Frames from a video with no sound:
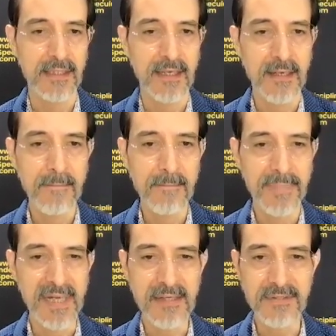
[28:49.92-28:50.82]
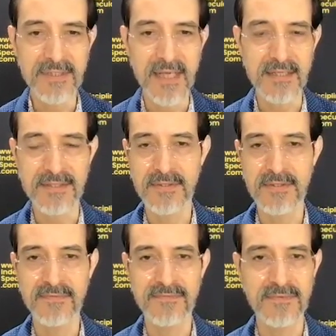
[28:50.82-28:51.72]
But I understand it's sort
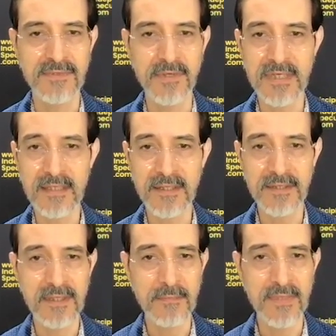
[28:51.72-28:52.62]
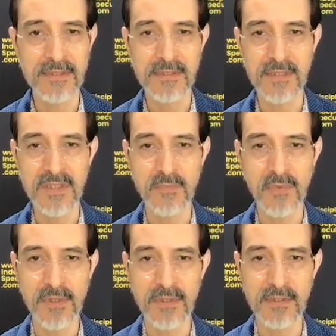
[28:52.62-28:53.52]
of dirty lithium. It's
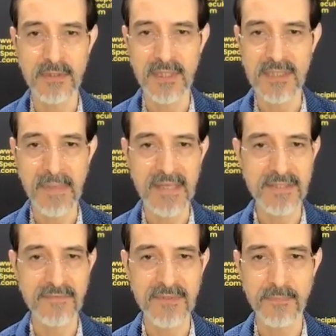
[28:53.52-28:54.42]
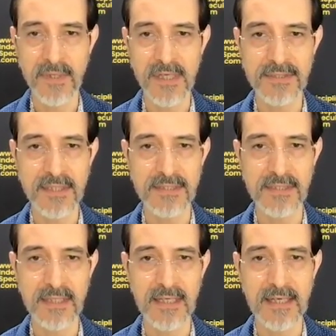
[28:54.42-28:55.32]
more expensive to process
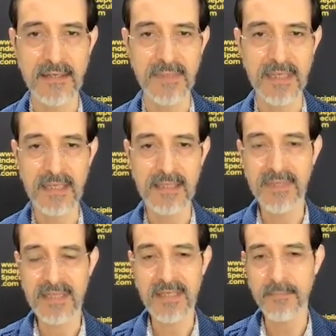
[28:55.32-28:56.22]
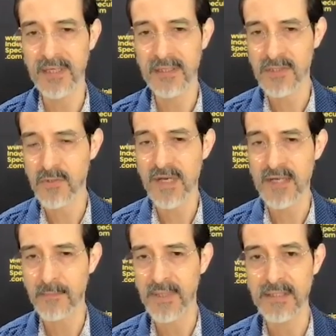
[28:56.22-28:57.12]
and get out, but yet apparently it's quite
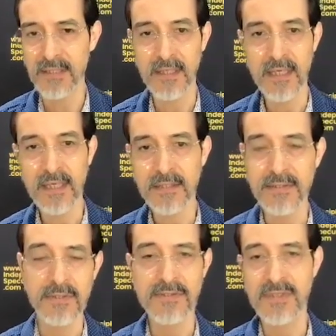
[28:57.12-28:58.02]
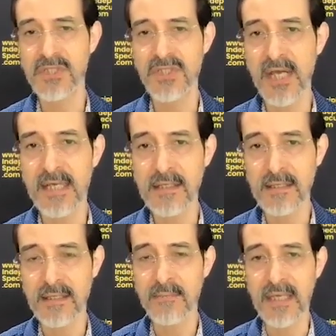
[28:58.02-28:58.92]
abundant. Do you see China
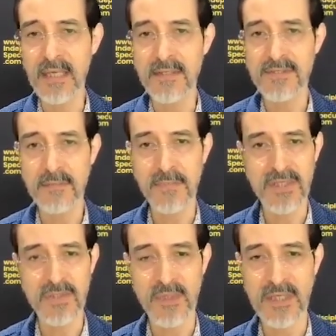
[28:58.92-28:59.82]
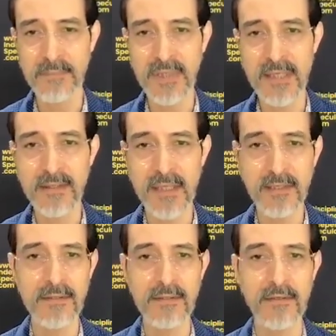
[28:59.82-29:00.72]
coming in as a big swing player
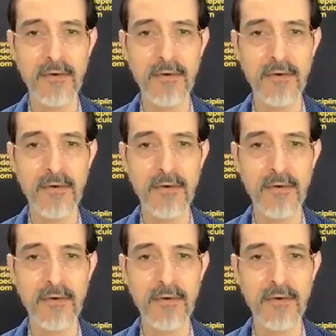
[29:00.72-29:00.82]
here,